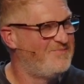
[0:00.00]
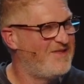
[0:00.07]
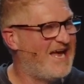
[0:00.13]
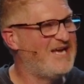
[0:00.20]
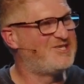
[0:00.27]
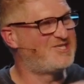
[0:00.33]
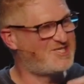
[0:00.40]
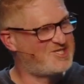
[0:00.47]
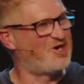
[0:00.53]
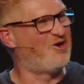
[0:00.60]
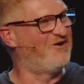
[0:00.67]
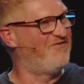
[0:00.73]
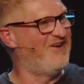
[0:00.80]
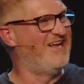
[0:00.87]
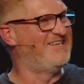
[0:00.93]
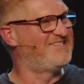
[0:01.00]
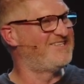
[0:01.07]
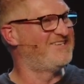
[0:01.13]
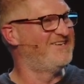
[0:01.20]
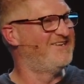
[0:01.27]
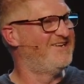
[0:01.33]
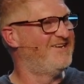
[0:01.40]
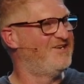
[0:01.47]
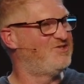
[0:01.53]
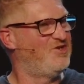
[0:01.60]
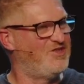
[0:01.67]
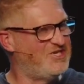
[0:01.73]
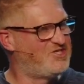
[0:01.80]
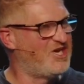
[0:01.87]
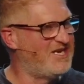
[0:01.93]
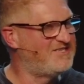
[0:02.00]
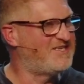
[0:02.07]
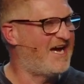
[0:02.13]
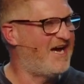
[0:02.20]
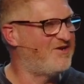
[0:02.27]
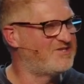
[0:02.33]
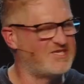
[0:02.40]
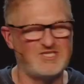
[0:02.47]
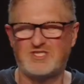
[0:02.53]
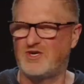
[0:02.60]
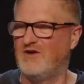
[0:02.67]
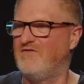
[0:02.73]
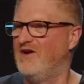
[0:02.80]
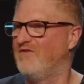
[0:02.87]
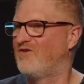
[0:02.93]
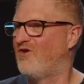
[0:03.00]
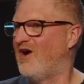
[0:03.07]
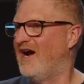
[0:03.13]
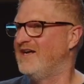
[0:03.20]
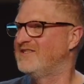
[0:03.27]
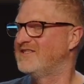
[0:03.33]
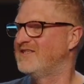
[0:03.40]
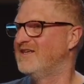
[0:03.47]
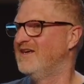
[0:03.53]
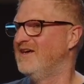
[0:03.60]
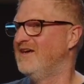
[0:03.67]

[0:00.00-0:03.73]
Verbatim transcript: a servant to the Gentiles, a servant of Christ,